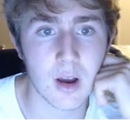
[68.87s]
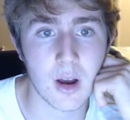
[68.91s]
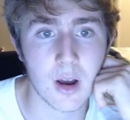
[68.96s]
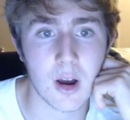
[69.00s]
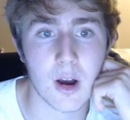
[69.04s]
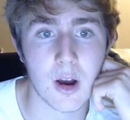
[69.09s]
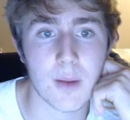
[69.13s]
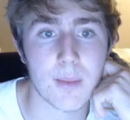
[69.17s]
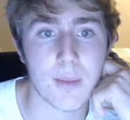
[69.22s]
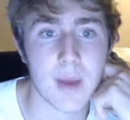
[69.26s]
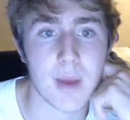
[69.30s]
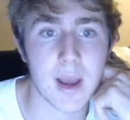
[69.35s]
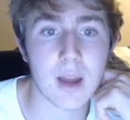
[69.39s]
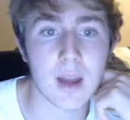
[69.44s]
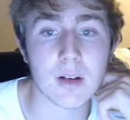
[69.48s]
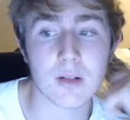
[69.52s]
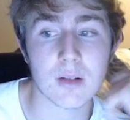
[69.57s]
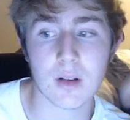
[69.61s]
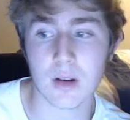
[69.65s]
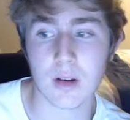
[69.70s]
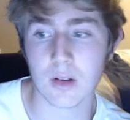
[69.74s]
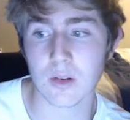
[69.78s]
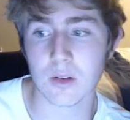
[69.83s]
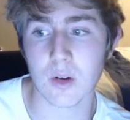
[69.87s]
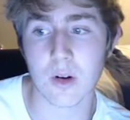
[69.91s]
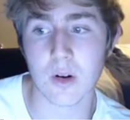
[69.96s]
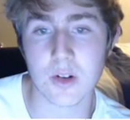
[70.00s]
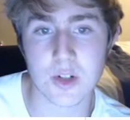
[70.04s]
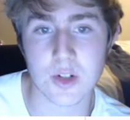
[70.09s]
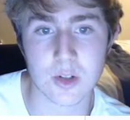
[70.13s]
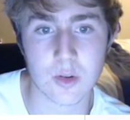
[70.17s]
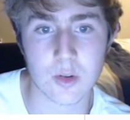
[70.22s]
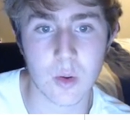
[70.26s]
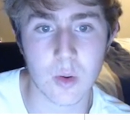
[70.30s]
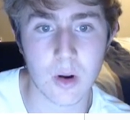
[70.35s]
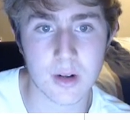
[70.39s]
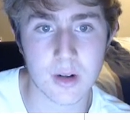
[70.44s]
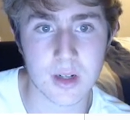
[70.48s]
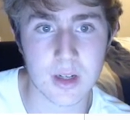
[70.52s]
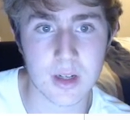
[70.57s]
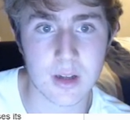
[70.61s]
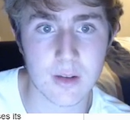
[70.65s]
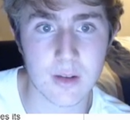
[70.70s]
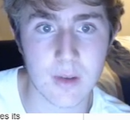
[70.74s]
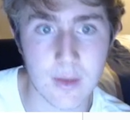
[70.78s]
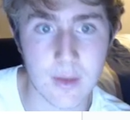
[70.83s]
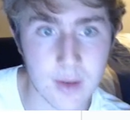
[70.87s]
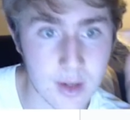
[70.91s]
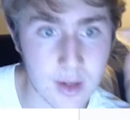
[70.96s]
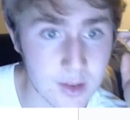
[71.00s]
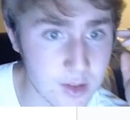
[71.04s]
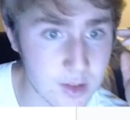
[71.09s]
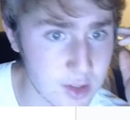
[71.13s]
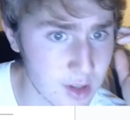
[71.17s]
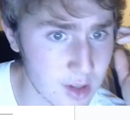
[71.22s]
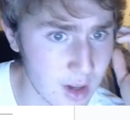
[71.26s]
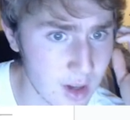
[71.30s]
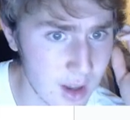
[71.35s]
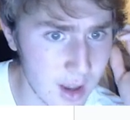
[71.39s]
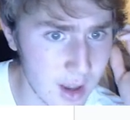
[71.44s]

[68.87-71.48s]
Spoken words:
and a large quantity of evidence,